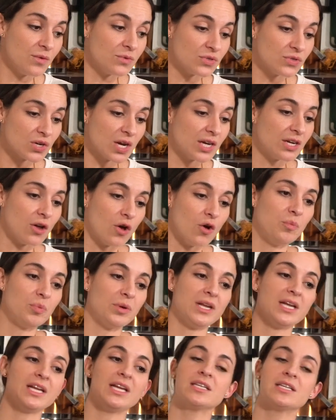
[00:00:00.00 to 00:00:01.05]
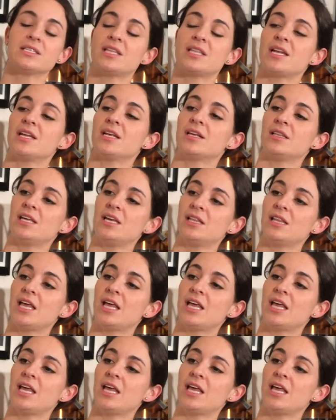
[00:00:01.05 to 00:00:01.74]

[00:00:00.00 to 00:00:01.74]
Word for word: was trying to open it aesthetically.